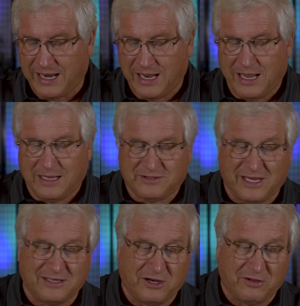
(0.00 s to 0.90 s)
It
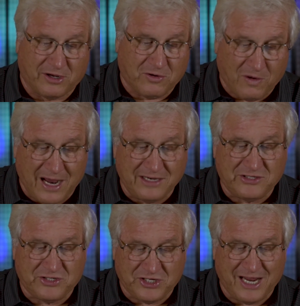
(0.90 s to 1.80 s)
says here that
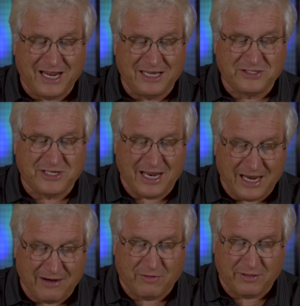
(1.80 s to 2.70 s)
Christ changed
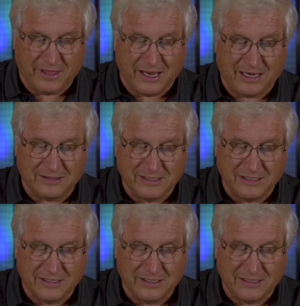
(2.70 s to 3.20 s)
everything.